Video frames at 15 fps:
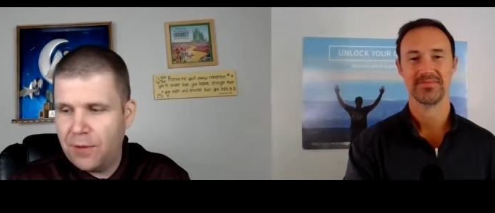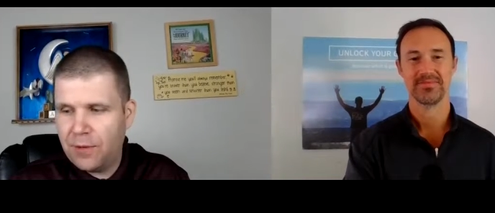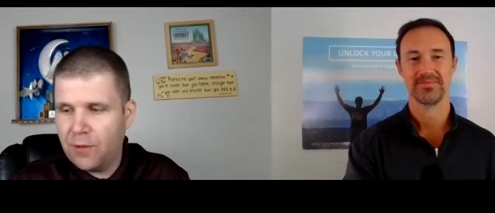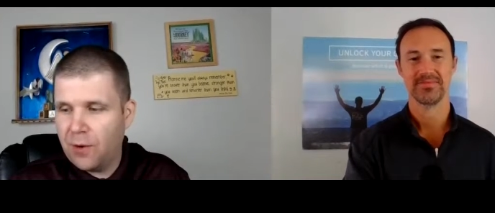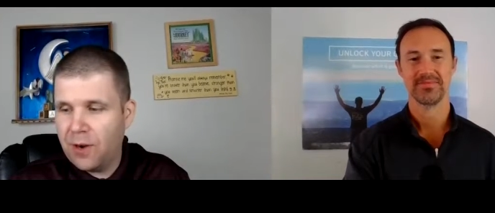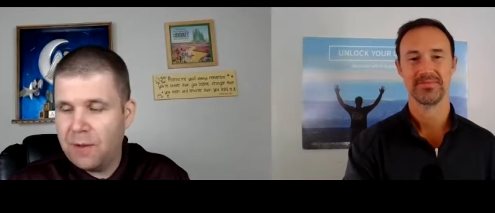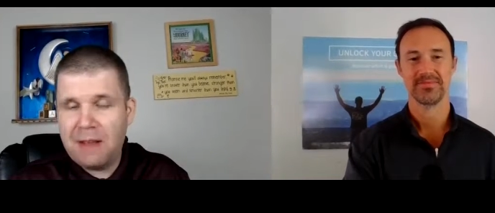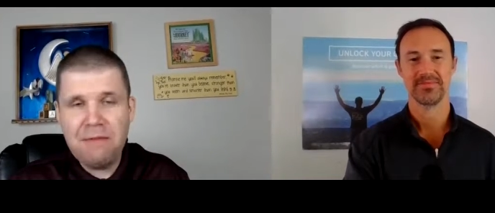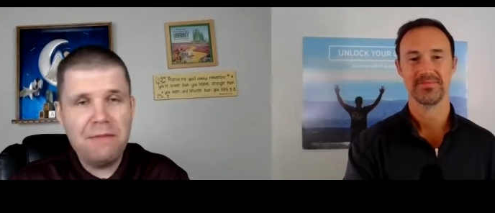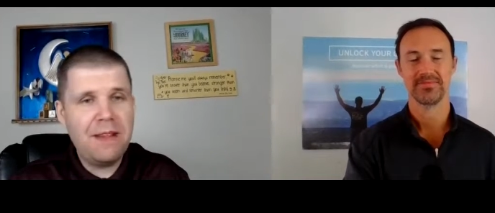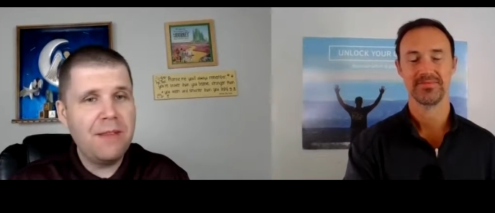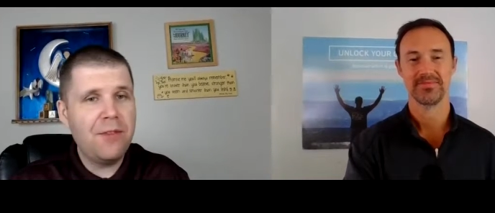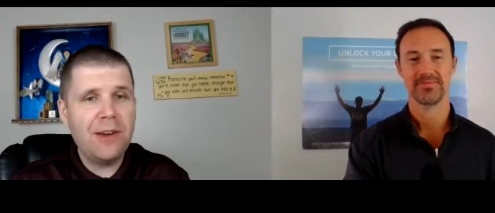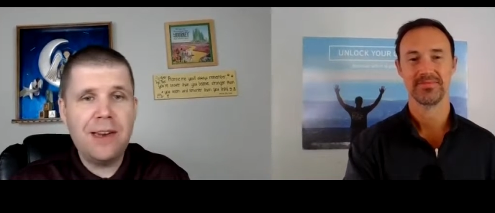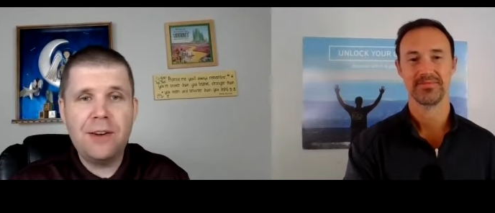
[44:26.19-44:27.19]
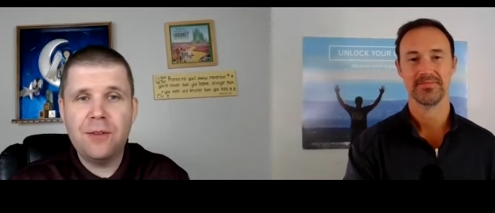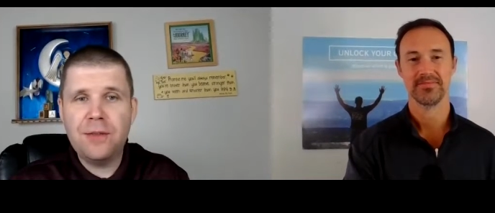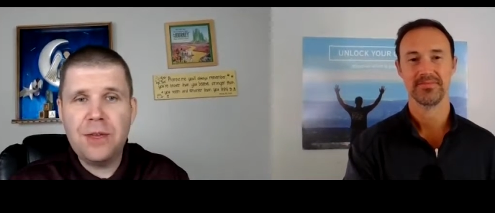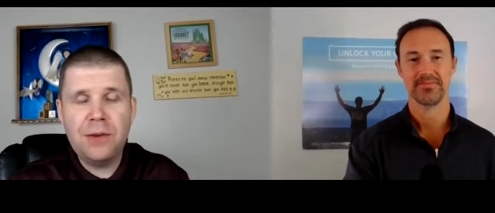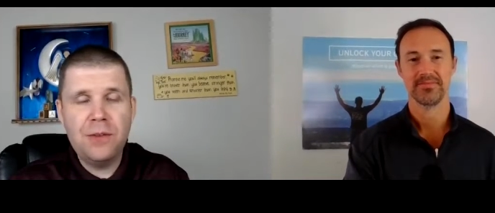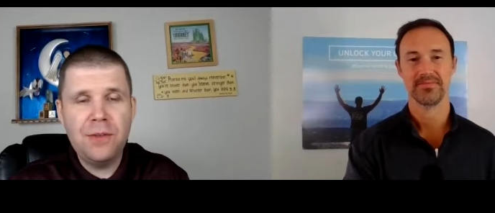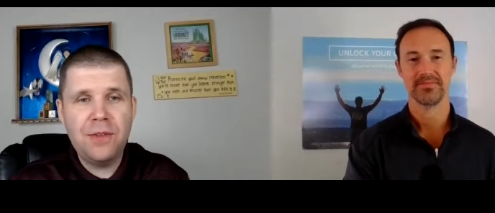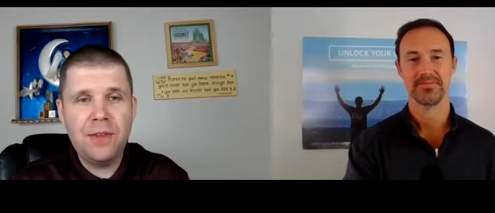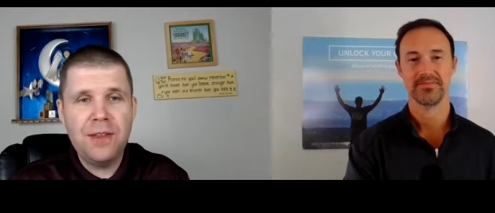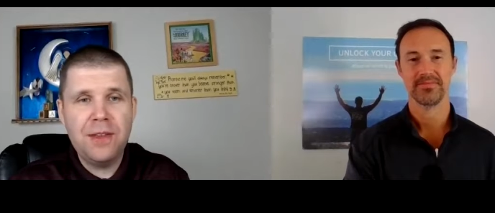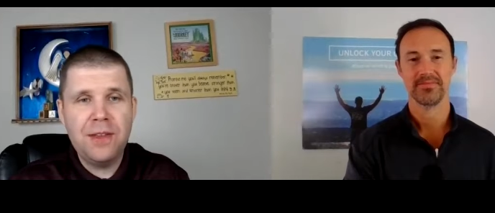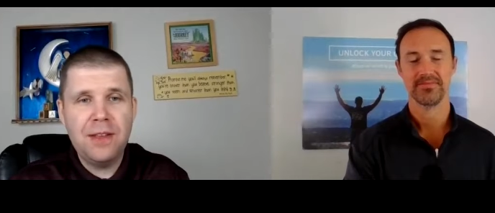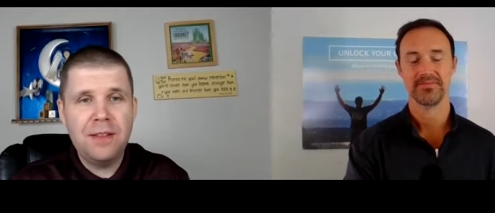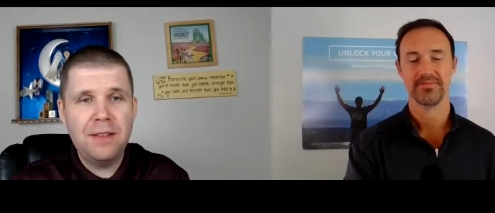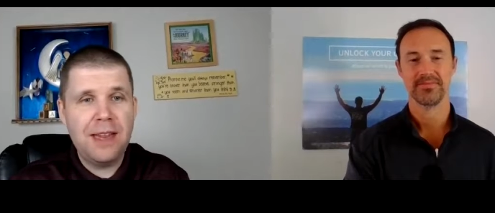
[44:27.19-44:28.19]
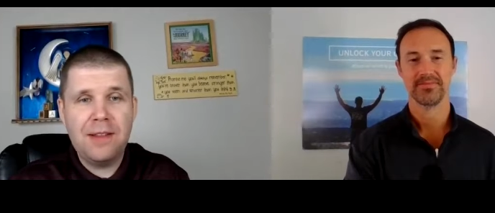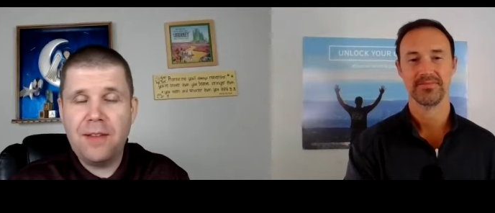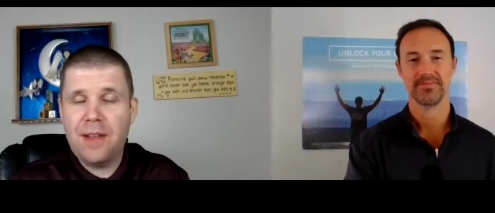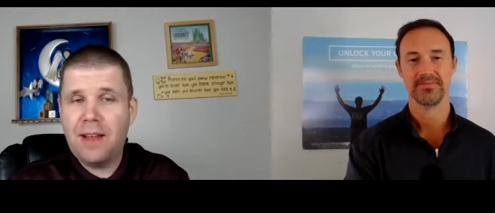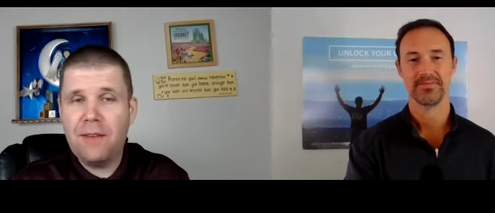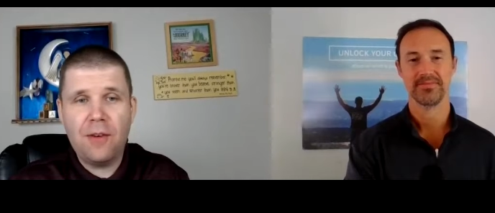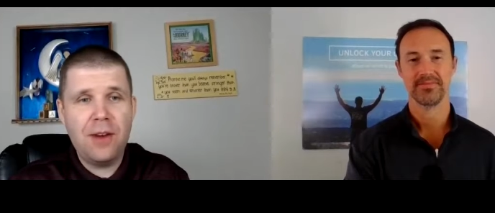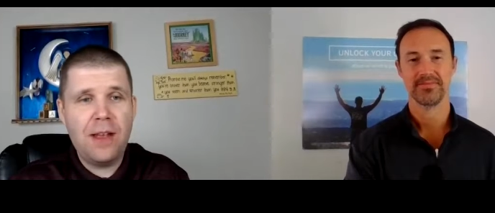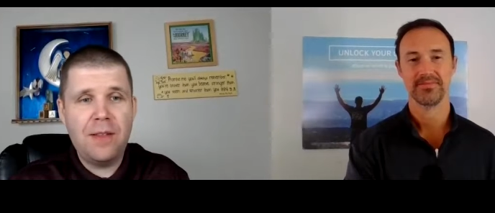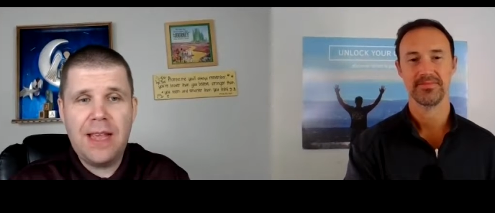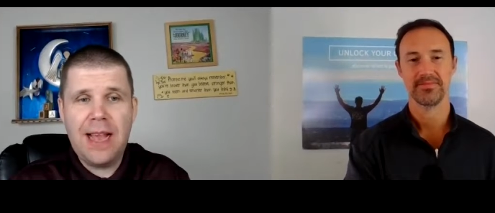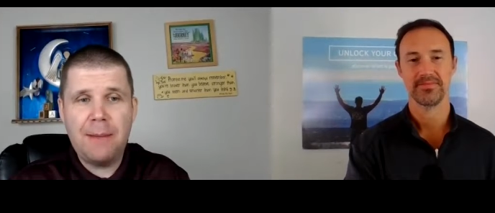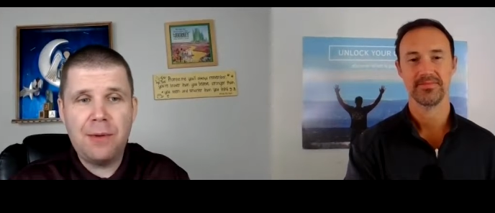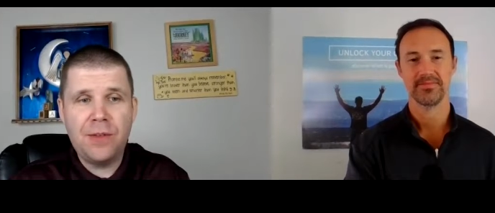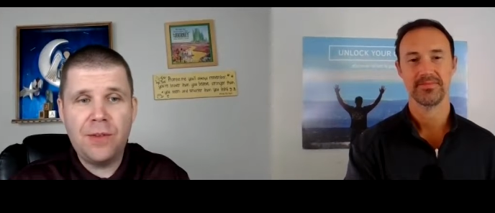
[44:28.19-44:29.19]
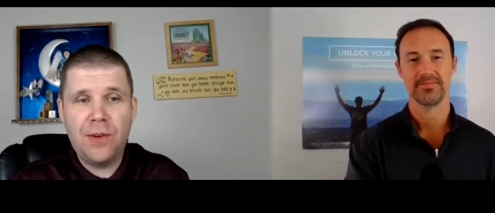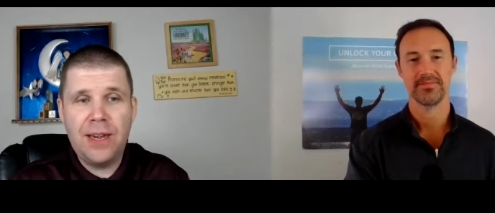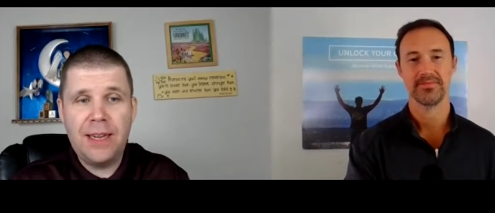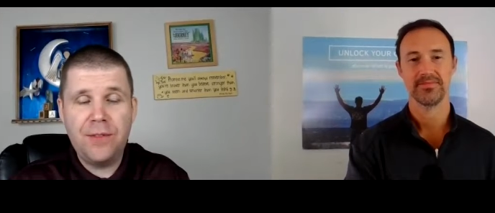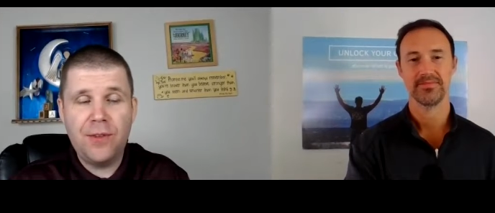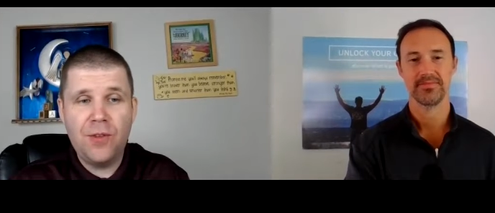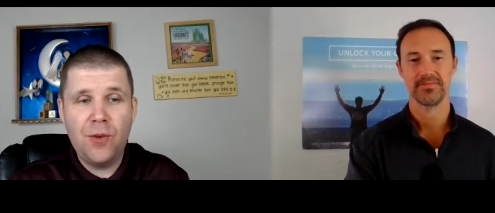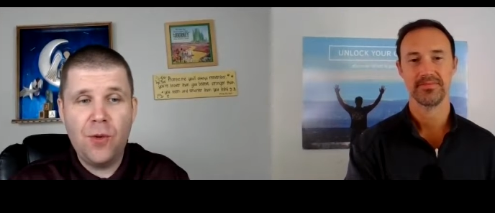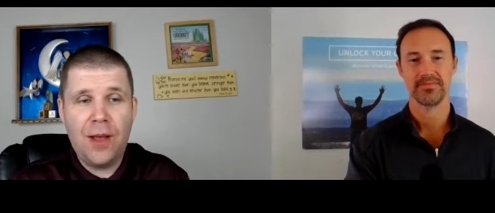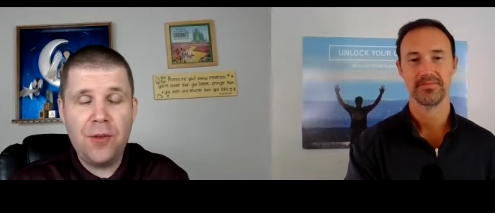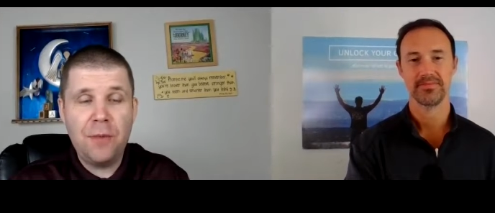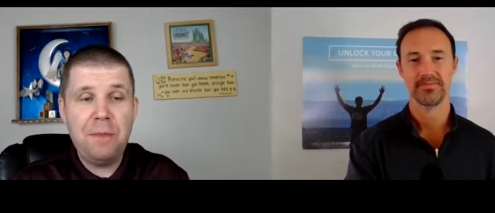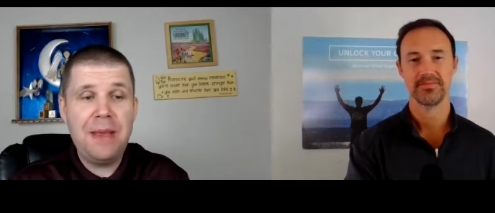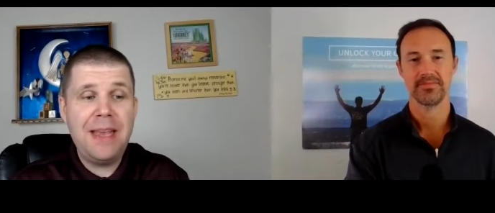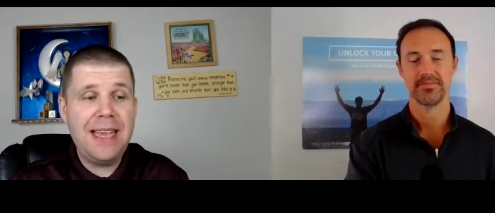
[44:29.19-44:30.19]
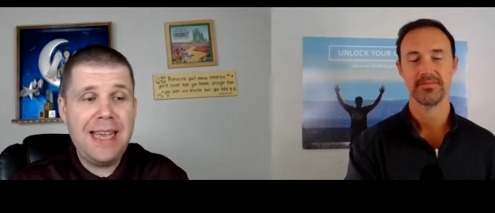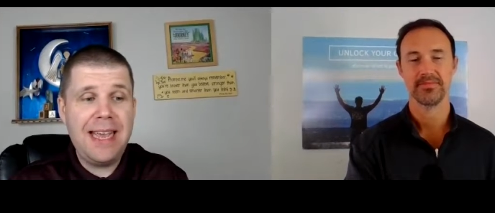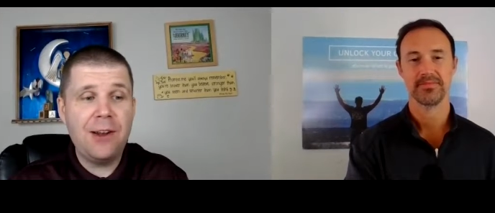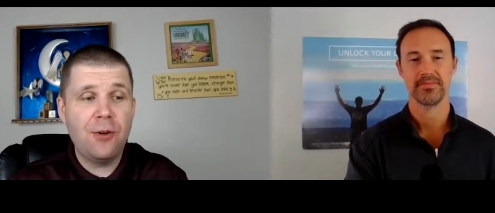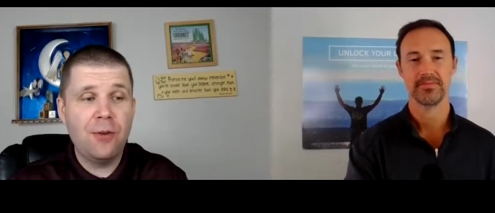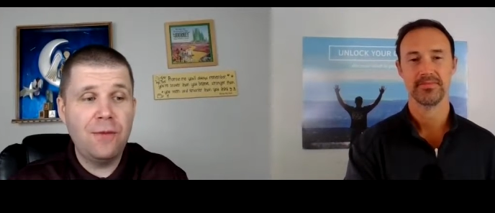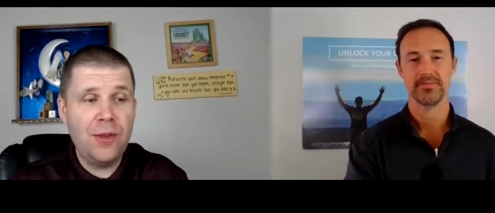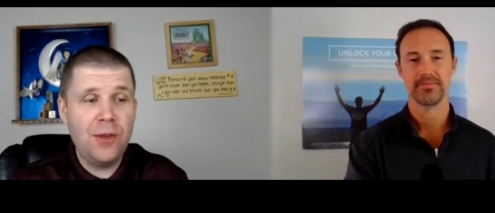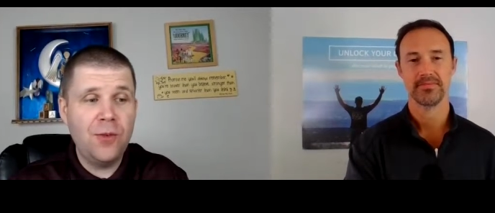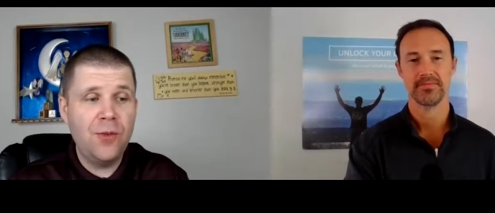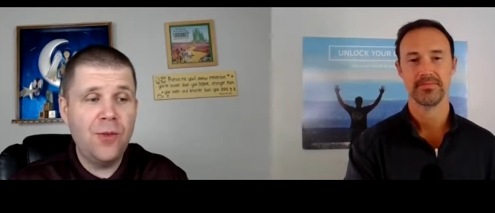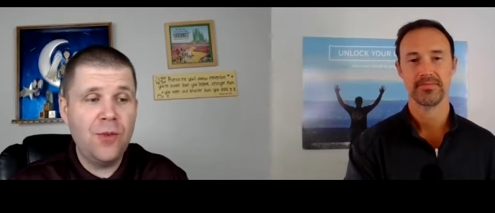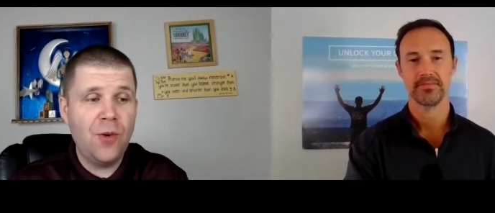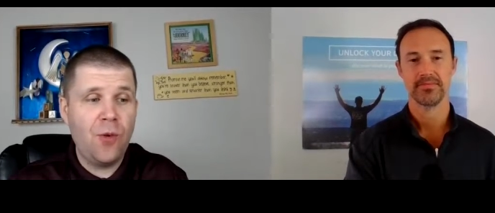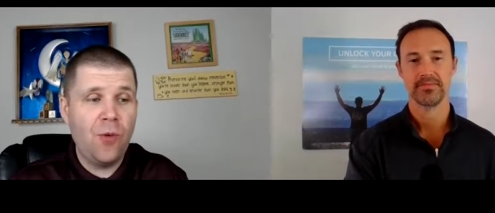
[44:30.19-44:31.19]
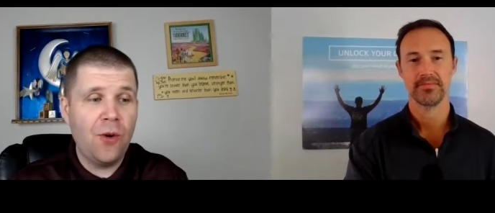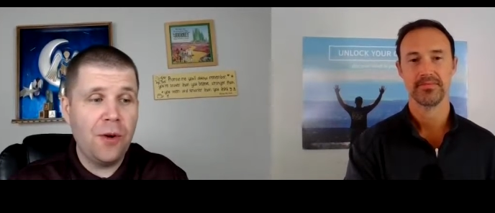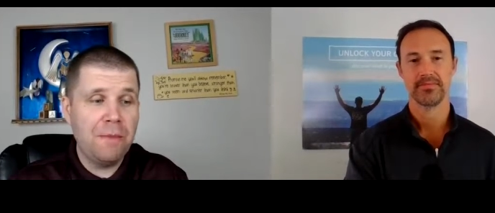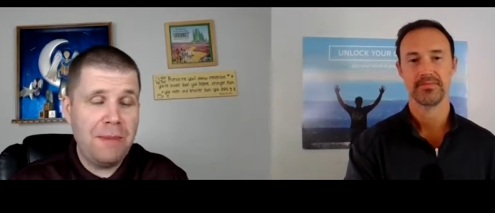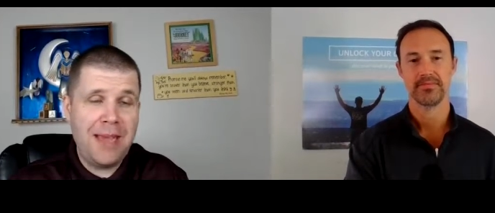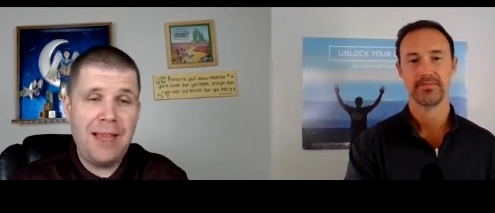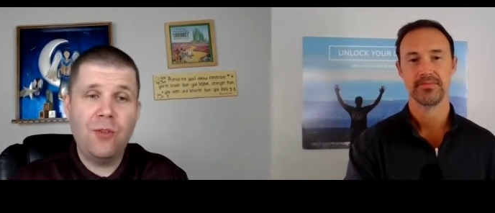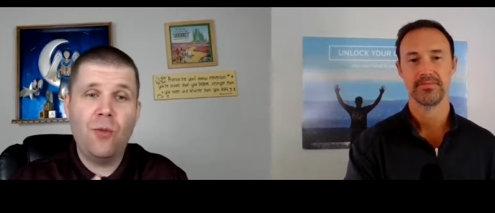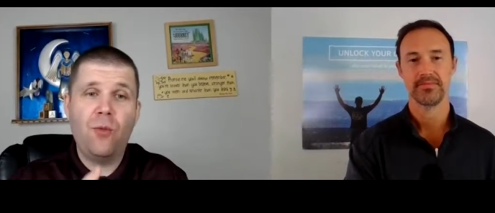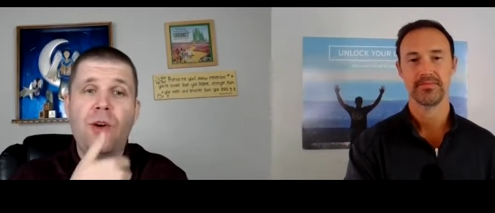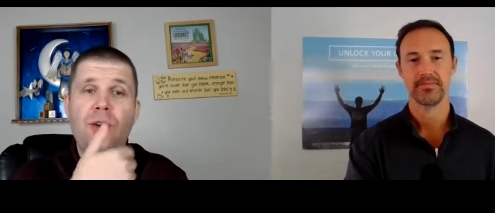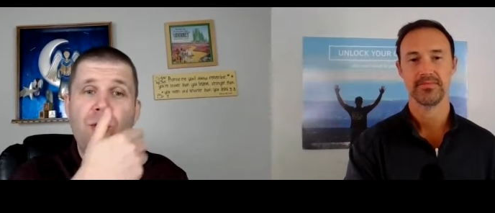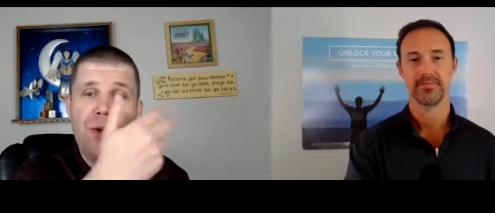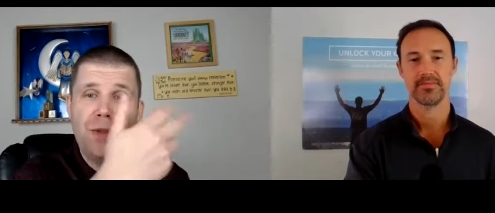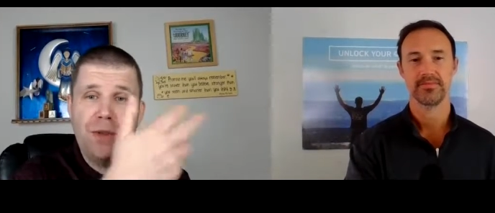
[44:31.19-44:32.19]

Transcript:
Speaker 1: This is one of my favorite interviews that have ever had the opportunities to do, either being interviewed or being the one who is